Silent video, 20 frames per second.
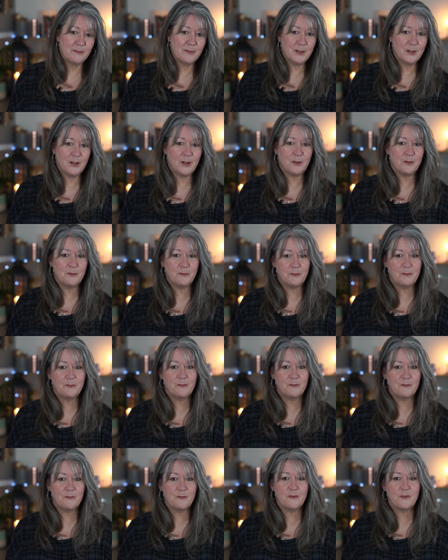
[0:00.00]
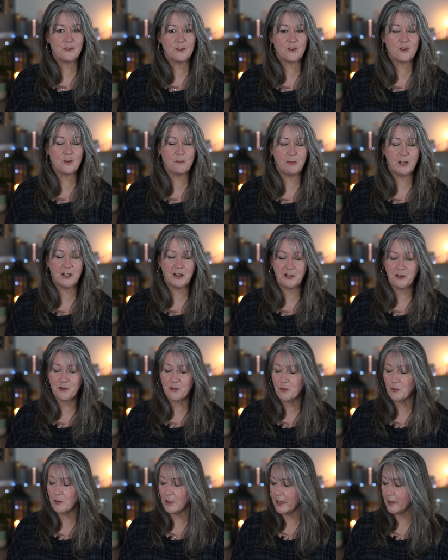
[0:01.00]
you know, dribbling and
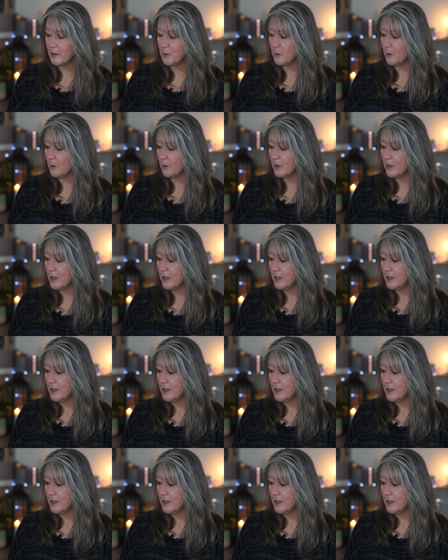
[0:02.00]
drooling, or